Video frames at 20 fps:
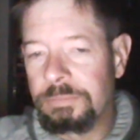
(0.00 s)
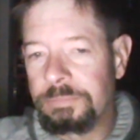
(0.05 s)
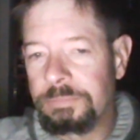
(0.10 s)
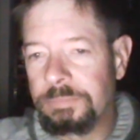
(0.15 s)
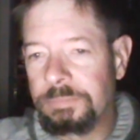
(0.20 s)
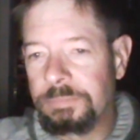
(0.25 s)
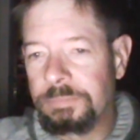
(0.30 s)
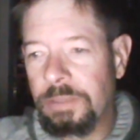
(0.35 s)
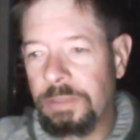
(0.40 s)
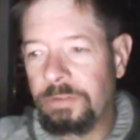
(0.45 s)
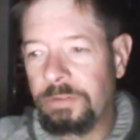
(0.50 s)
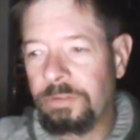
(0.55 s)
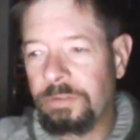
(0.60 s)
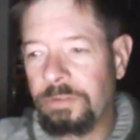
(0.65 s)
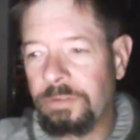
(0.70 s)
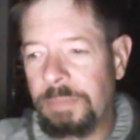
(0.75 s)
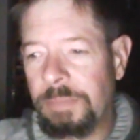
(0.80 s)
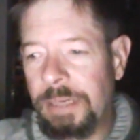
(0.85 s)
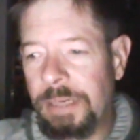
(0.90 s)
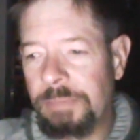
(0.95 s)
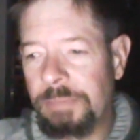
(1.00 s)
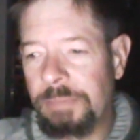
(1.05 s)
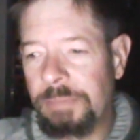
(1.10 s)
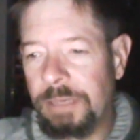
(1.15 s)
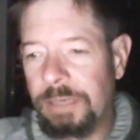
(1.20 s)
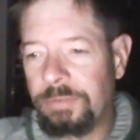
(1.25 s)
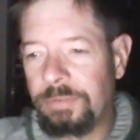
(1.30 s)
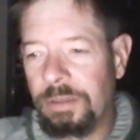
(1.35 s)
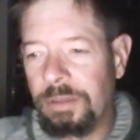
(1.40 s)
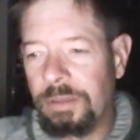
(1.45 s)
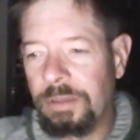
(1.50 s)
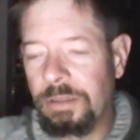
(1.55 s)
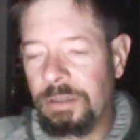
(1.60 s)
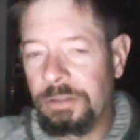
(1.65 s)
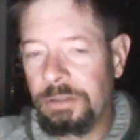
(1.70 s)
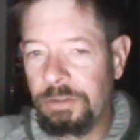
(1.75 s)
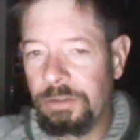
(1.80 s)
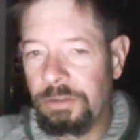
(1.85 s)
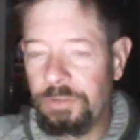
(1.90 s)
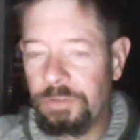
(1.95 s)
You know, somebody might say, oh,
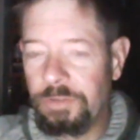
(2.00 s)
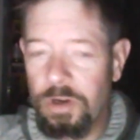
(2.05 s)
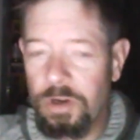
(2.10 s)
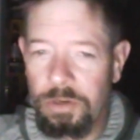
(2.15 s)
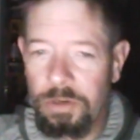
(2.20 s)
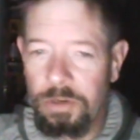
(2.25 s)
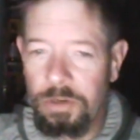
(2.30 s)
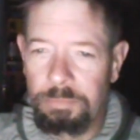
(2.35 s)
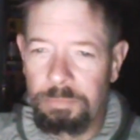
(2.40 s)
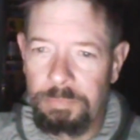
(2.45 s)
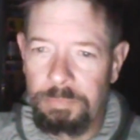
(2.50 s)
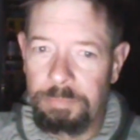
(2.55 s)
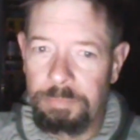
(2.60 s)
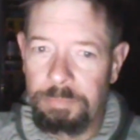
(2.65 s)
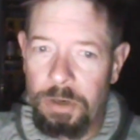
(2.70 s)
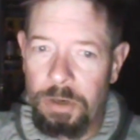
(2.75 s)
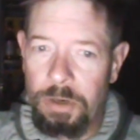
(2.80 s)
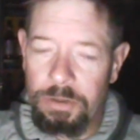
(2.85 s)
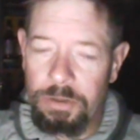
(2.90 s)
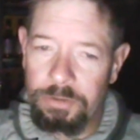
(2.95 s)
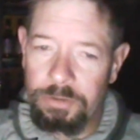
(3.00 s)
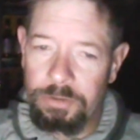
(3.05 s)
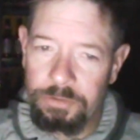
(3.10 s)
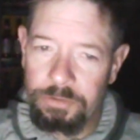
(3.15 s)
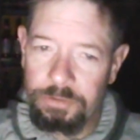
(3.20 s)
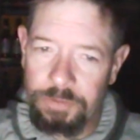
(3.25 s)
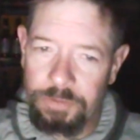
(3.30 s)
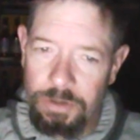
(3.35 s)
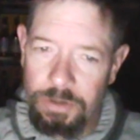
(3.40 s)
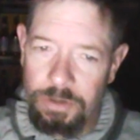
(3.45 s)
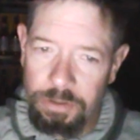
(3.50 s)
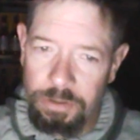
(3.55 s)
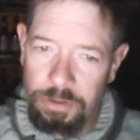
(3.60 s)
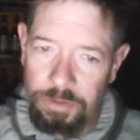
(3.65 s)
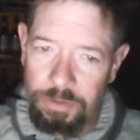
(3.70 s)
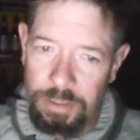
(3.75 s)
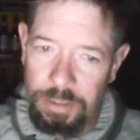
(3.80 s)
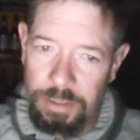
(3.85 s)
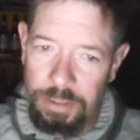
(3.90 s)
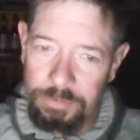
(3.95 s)
no, you've gone bonkers. you have gone
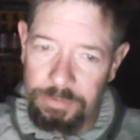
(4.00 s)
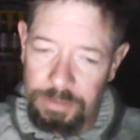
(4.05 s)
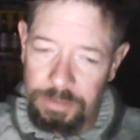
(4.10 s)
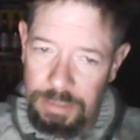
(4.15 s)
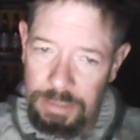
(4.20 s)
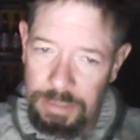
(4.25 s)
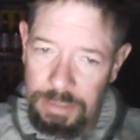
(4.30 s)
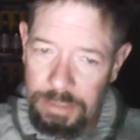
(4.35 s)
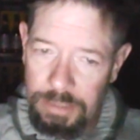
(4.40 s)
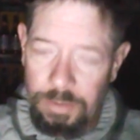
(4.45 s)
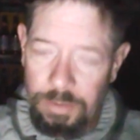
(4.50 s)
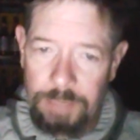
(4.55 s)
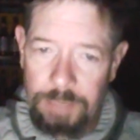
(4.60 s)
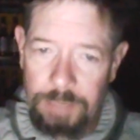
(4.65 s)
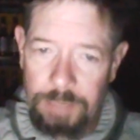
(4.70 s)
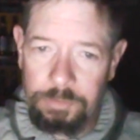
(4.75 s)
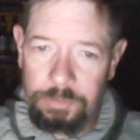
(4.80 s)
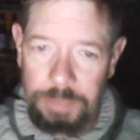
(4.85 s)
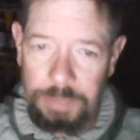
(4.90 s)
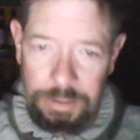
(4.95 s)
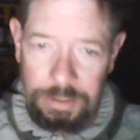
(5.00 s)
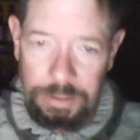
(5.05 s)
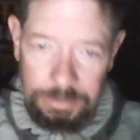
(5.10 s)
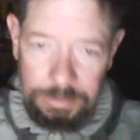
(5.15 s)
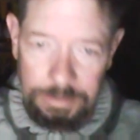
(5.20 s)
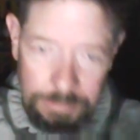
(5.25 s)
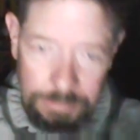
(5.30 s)
crazy. I know what I'm smelling.